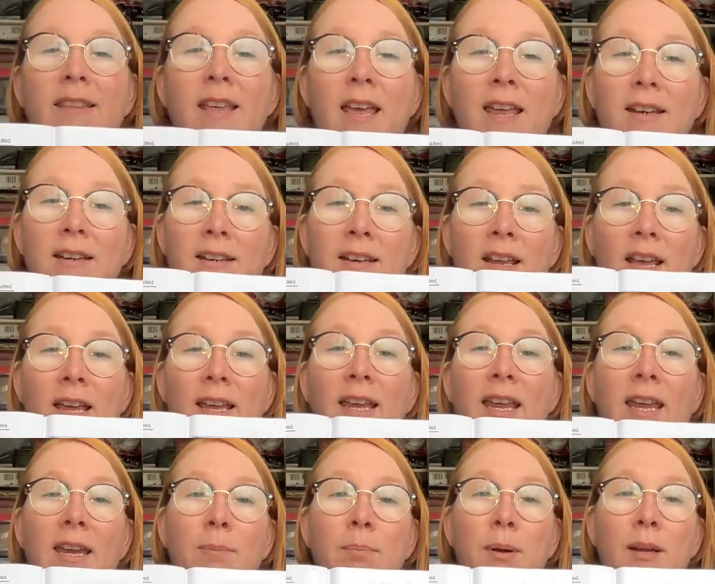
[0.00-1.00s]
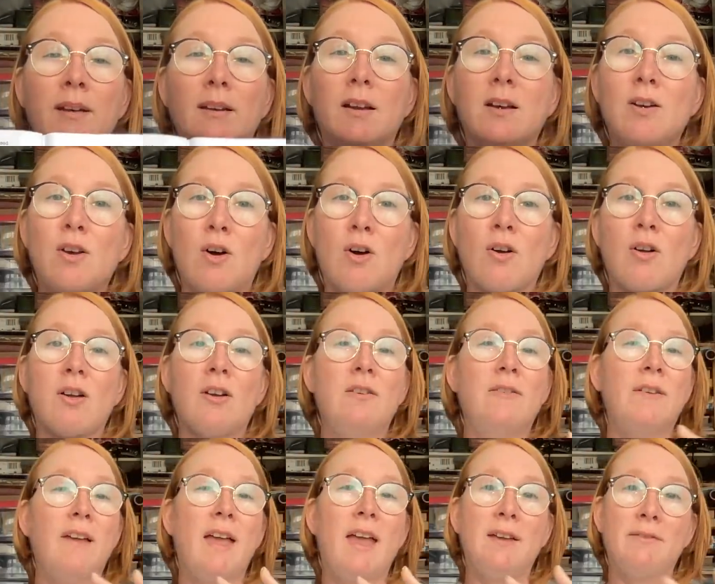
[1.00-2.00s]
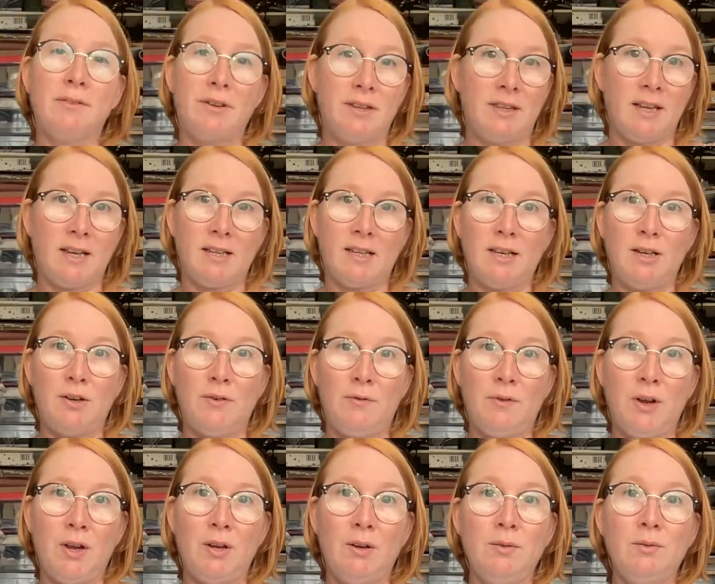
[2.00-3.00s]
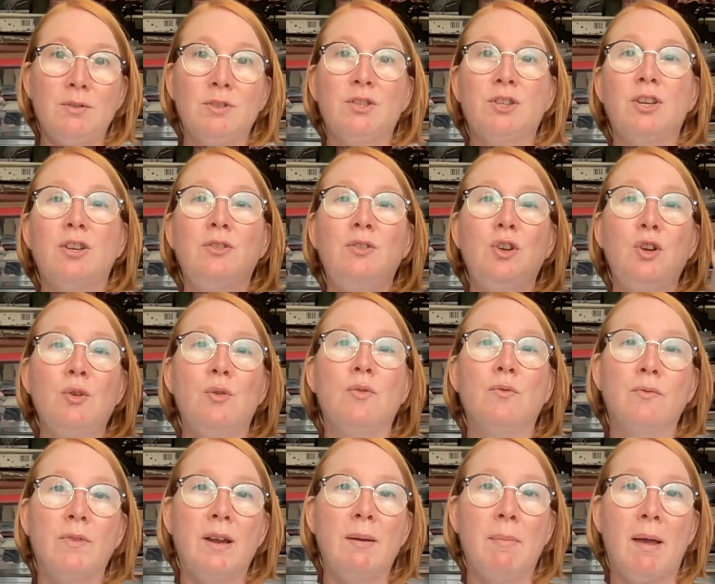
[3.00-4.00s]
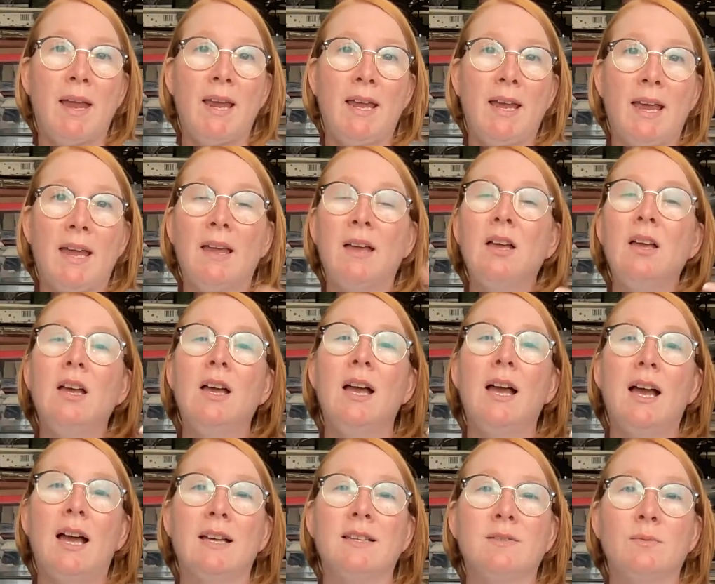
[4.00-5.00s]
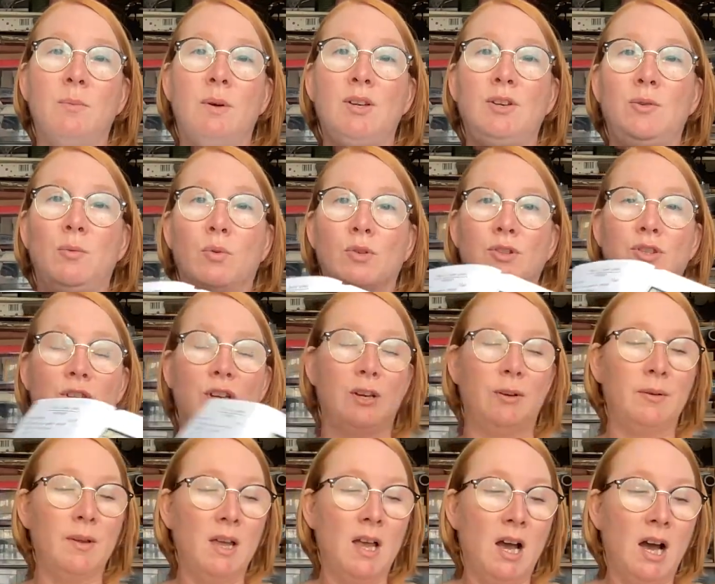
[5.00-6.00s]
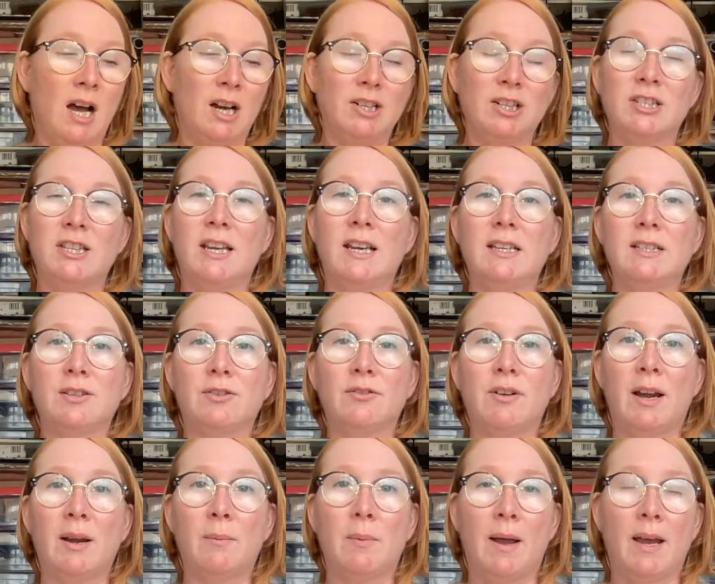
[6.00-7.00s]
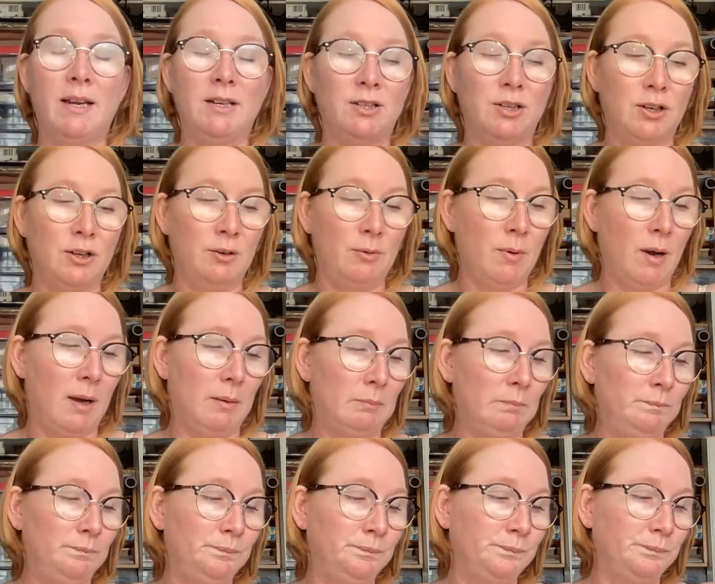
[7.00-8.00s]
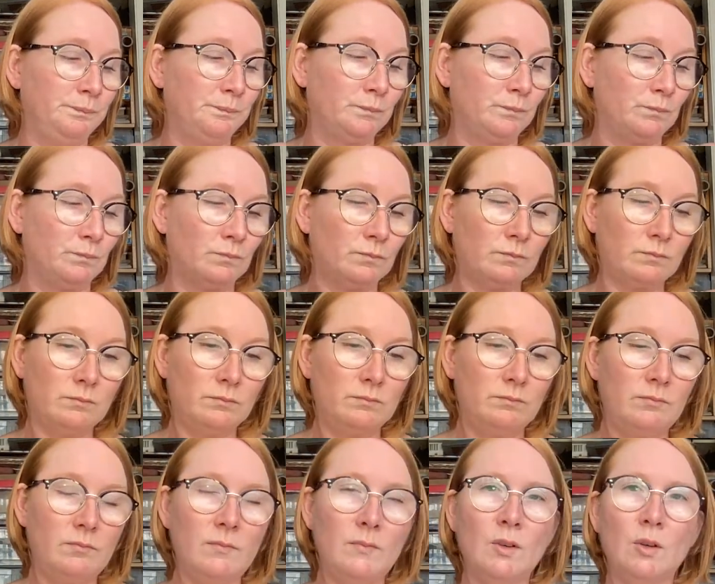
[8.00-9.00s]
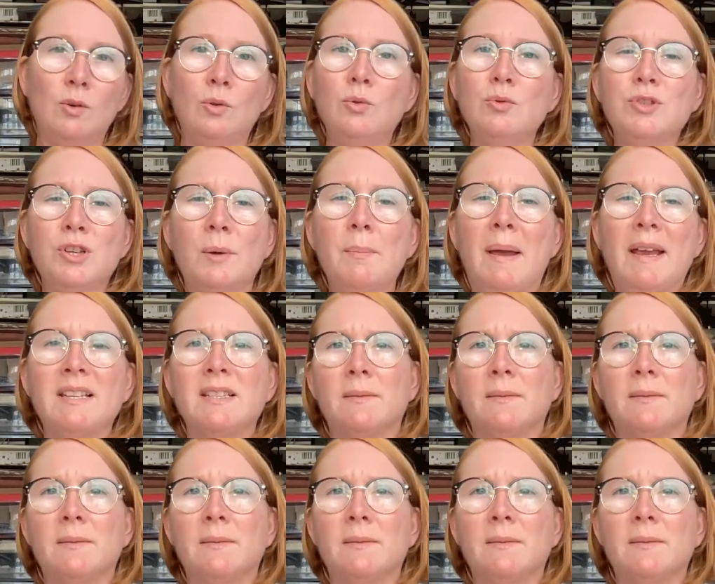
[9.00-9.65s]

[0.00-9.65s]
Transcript: then keeping a log of everything that you've used so you can remake it as and when you want to. I just think it's a great way to also make